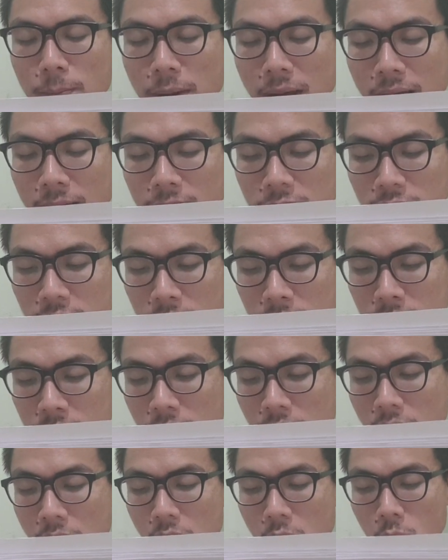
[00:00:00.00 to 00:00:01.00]
pamphlet
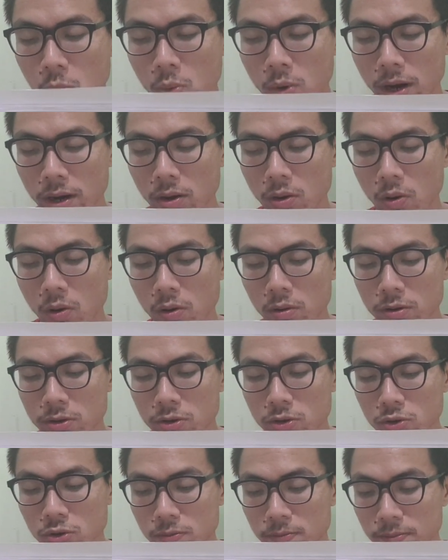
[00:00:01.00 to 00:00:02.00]
what
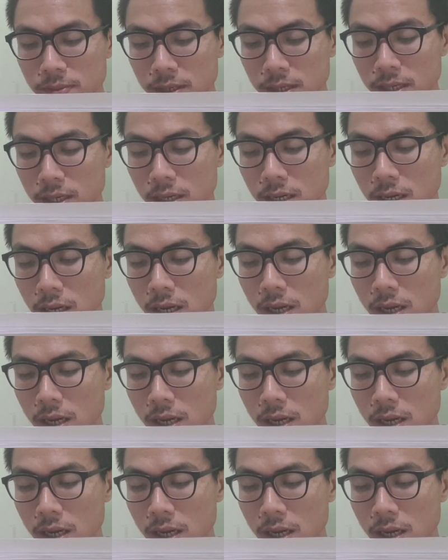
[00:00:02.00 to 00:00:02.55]
ought to be